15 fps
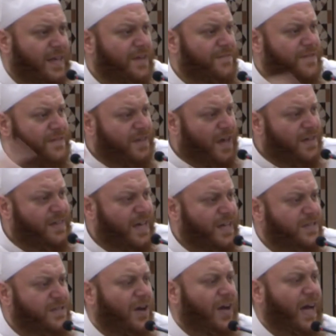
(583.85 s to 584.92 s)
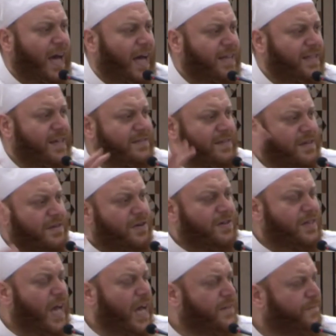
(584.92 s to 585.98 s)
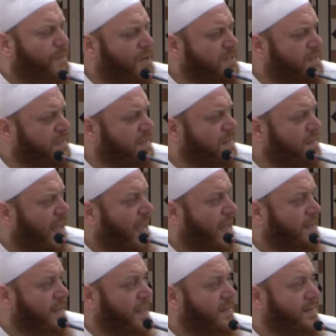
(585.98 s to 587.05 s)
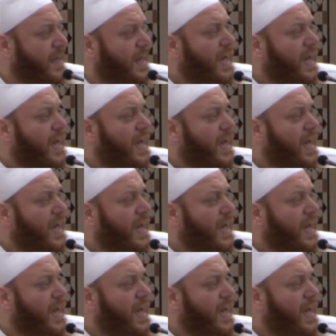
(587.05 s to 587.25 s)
even though the entire hadith and all the advices in the hadith